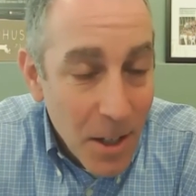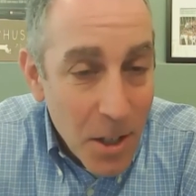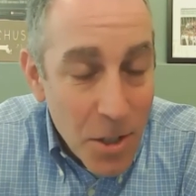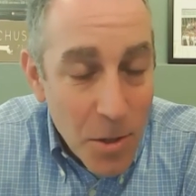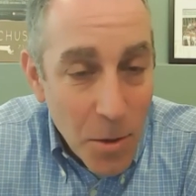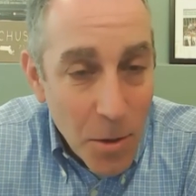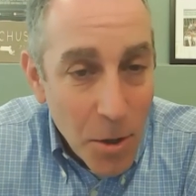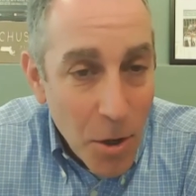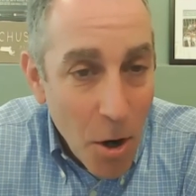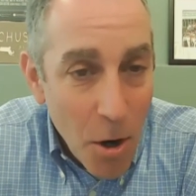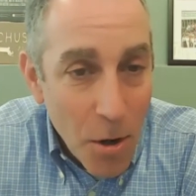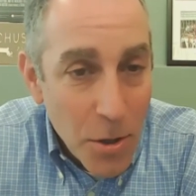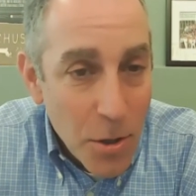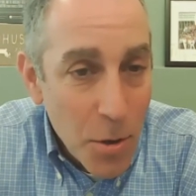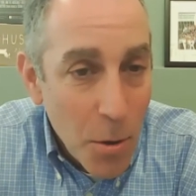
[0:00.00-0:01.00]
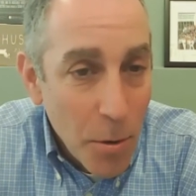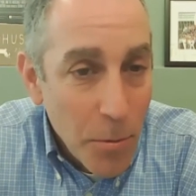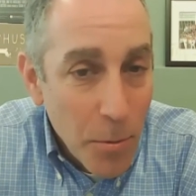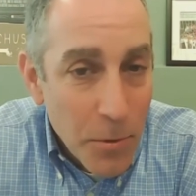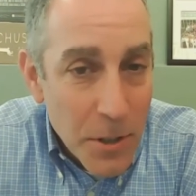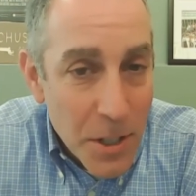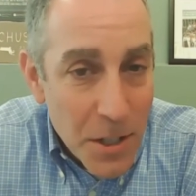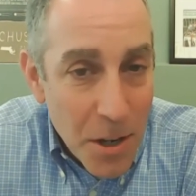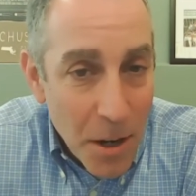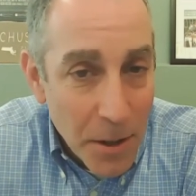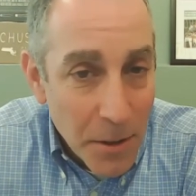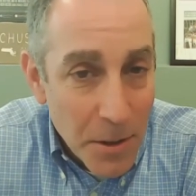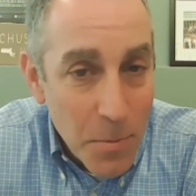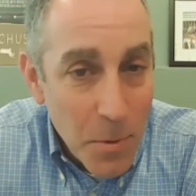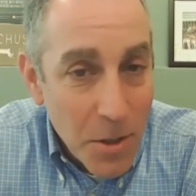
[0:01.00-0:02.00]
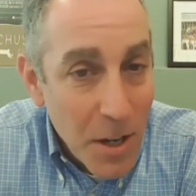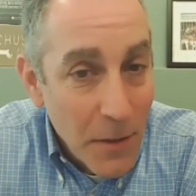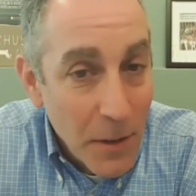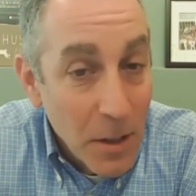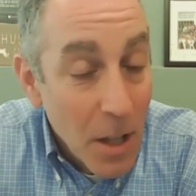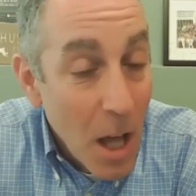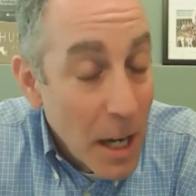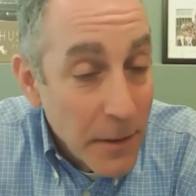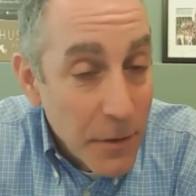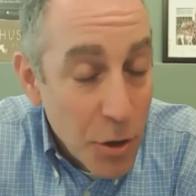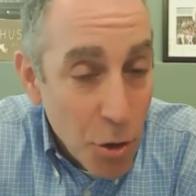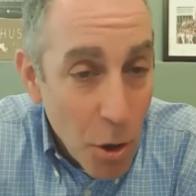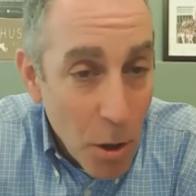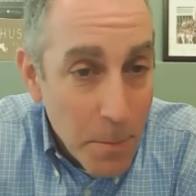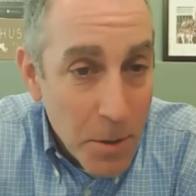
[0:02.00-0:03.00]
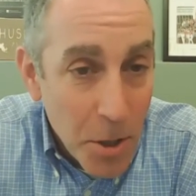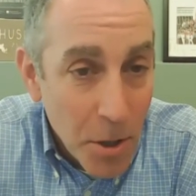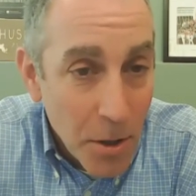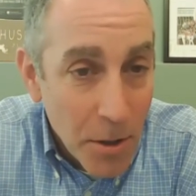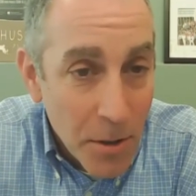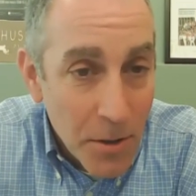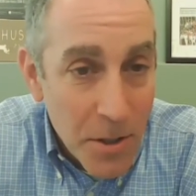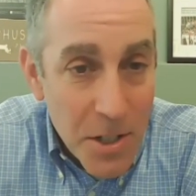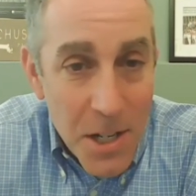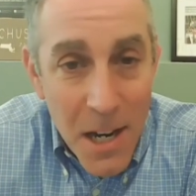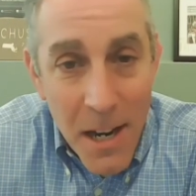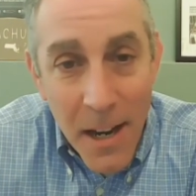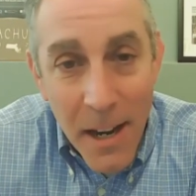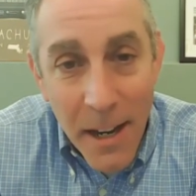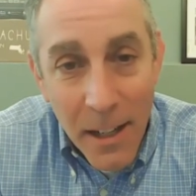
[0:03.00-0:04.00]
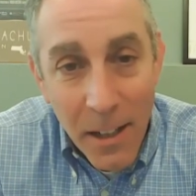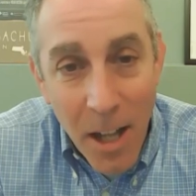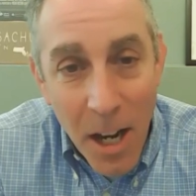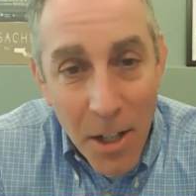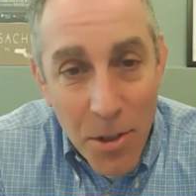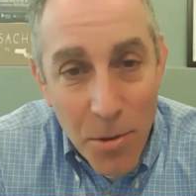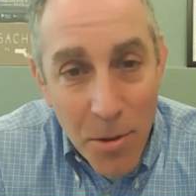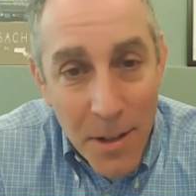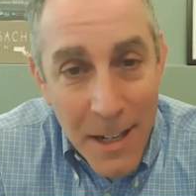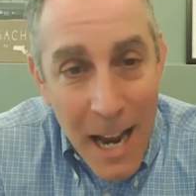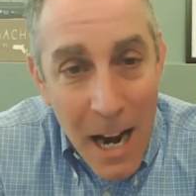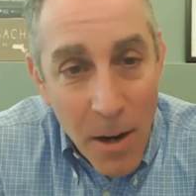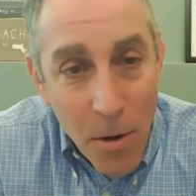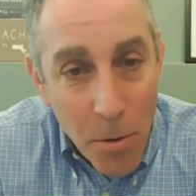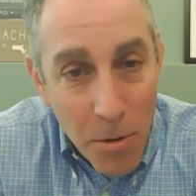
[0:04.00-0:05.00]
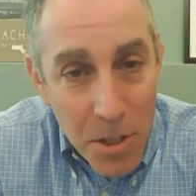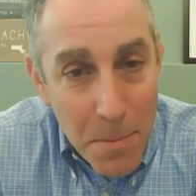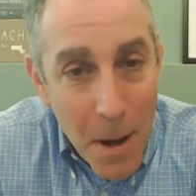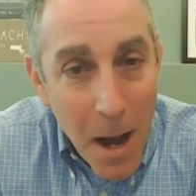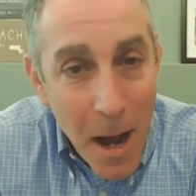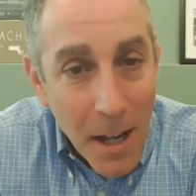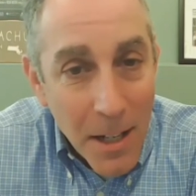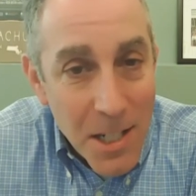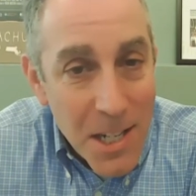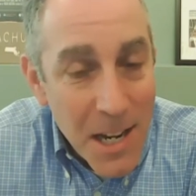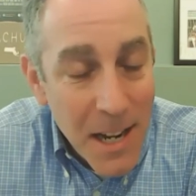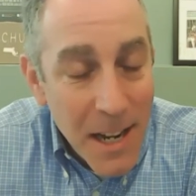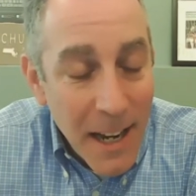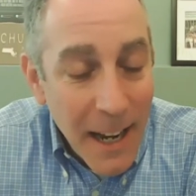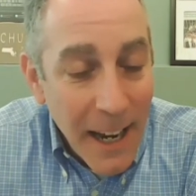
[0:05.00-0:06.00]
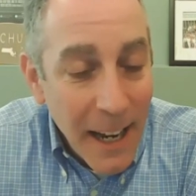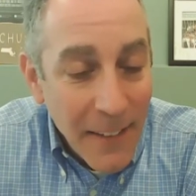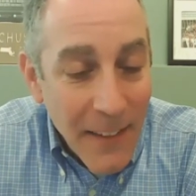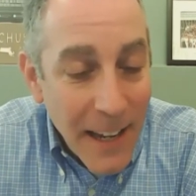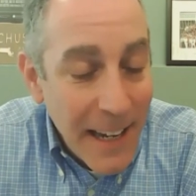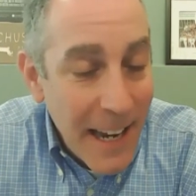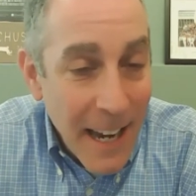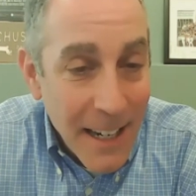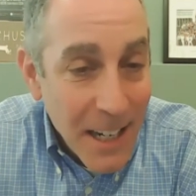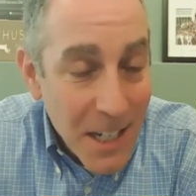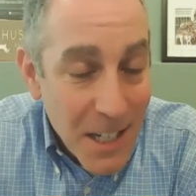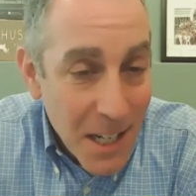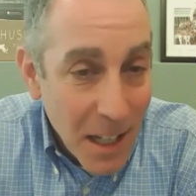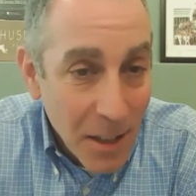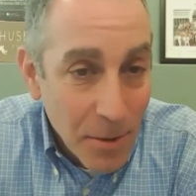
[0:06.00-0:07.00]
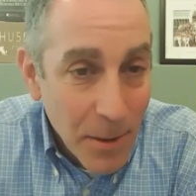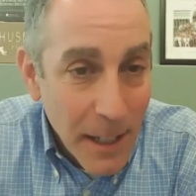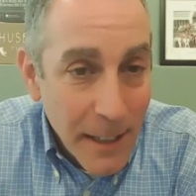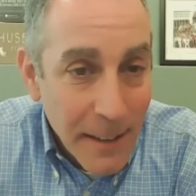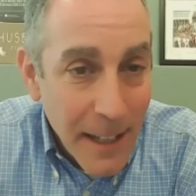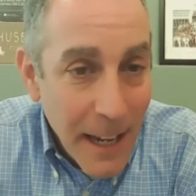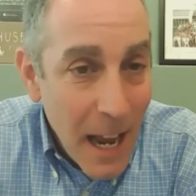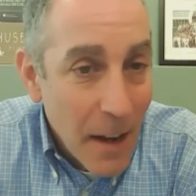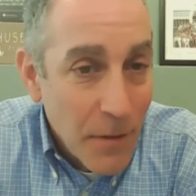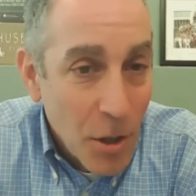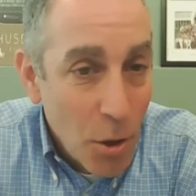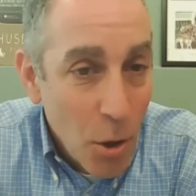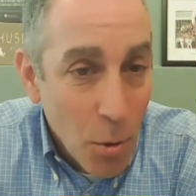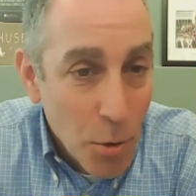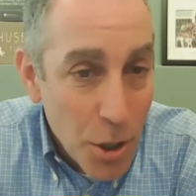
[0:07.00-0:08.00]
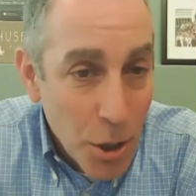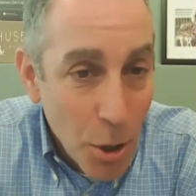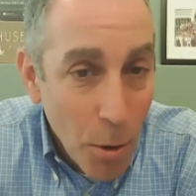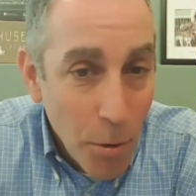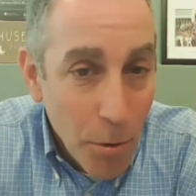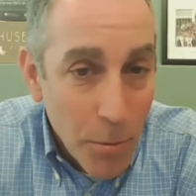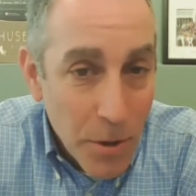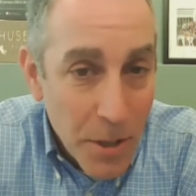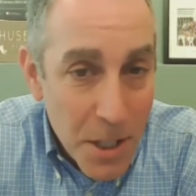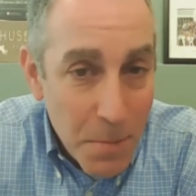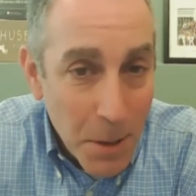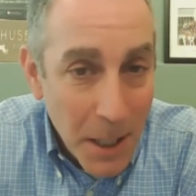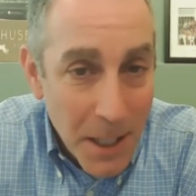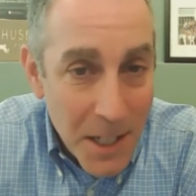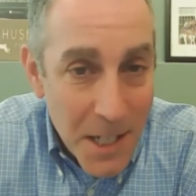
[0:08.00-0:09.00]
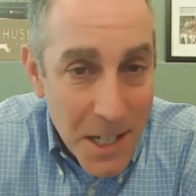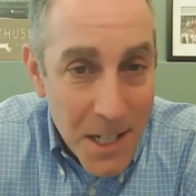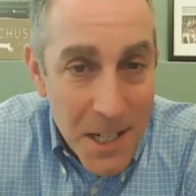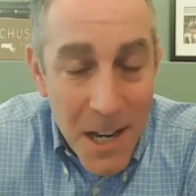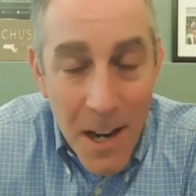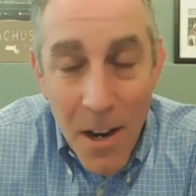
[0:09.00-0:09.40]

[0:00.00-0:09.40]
So the cars go through these tunnels, which have a lot of sharp turns and a lot of sort of narrow spots, and they can't accelerate. They have to go slow through these places.